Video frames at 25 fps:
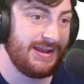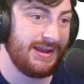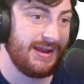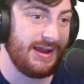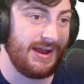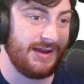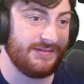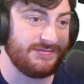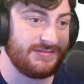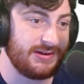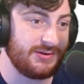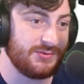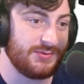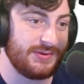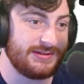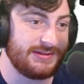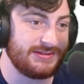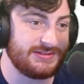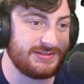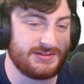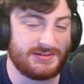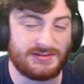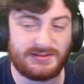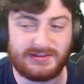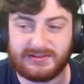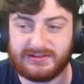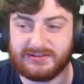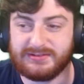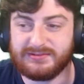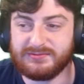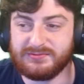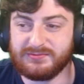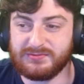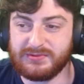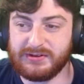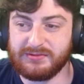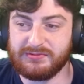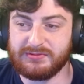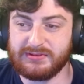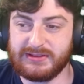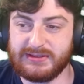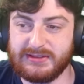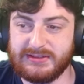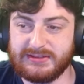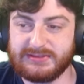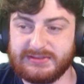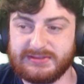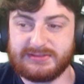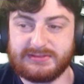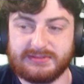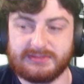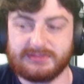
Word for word: I've got to wait till the re release.